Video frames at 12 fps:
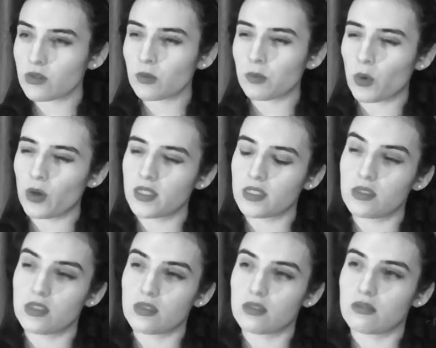there's no
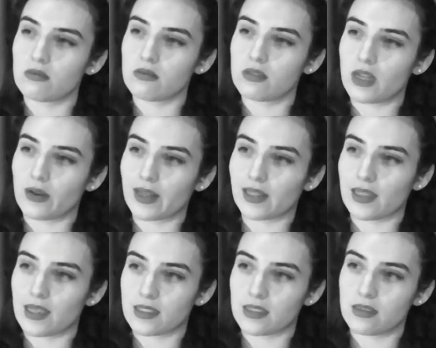point in just
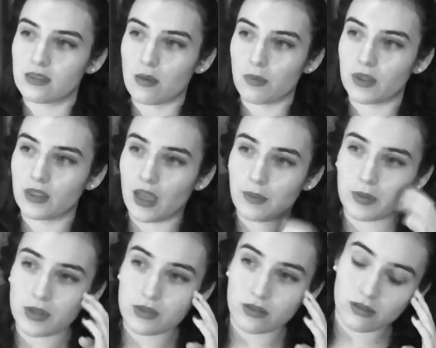directly asking something
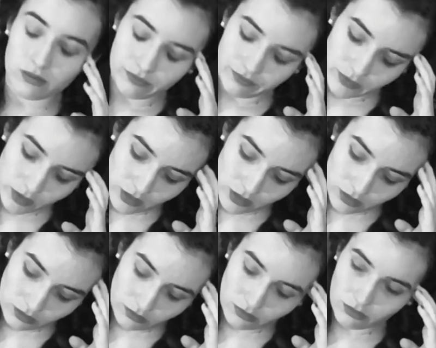that personal. You
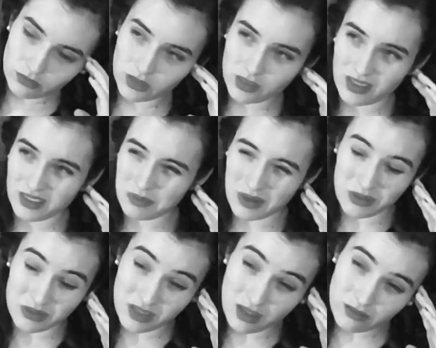need to see it
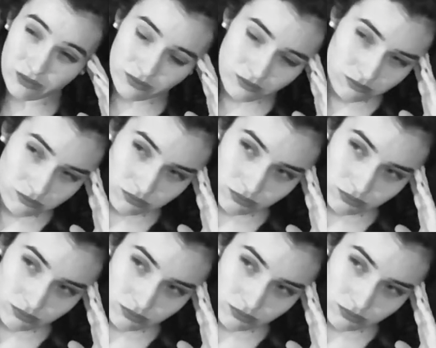by yourself.